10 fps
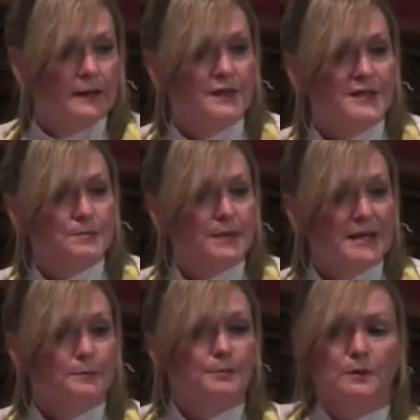This
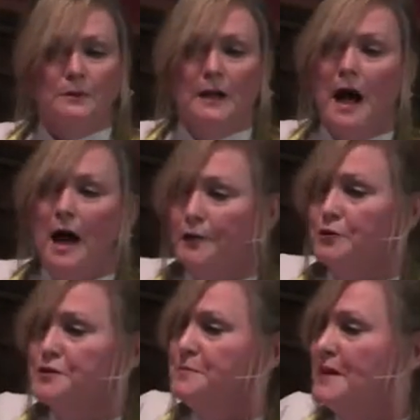people
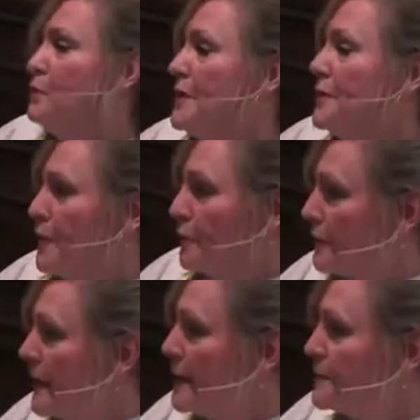honors me with their
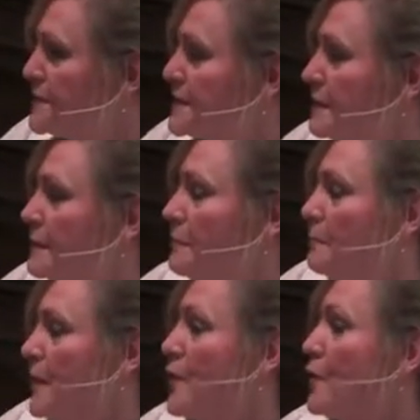lips,
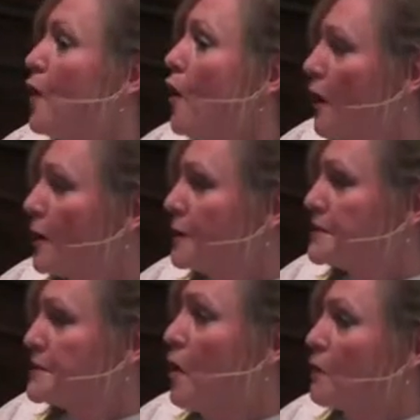but their
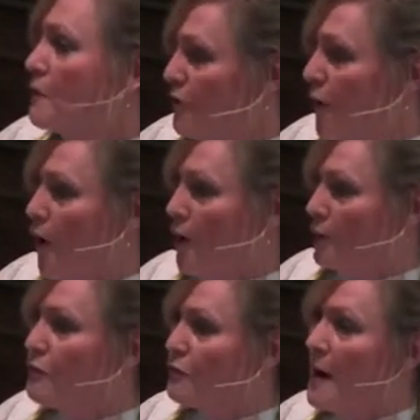hearts are far
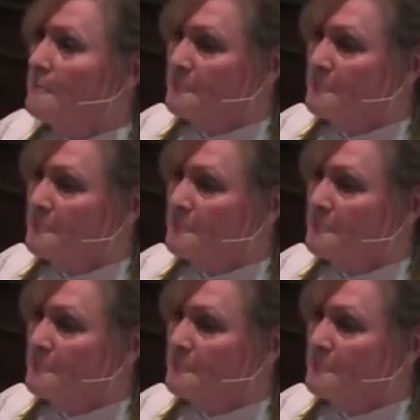from